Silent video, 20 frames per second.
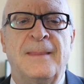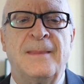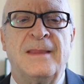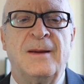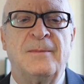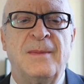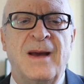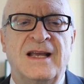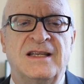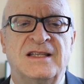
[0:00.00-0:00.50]

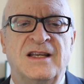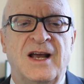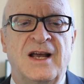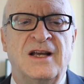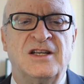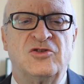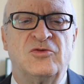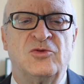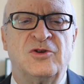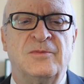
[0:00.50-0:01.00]
The
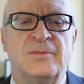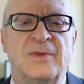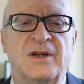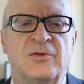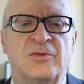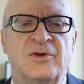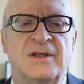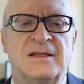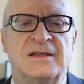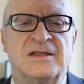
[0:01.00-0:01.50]
massage will be
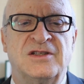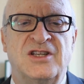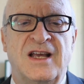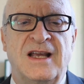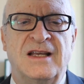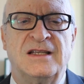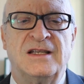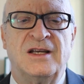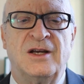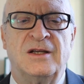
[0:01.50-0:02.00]
with
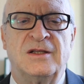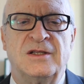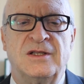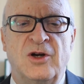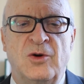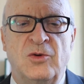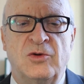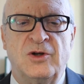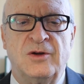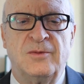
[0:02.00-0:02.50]
gentle
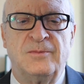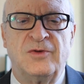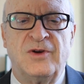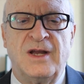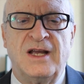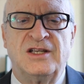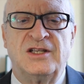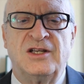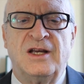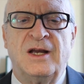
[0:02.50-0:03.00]
local
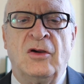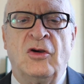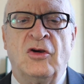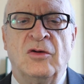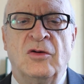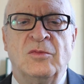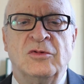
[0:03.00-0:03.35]
pressure,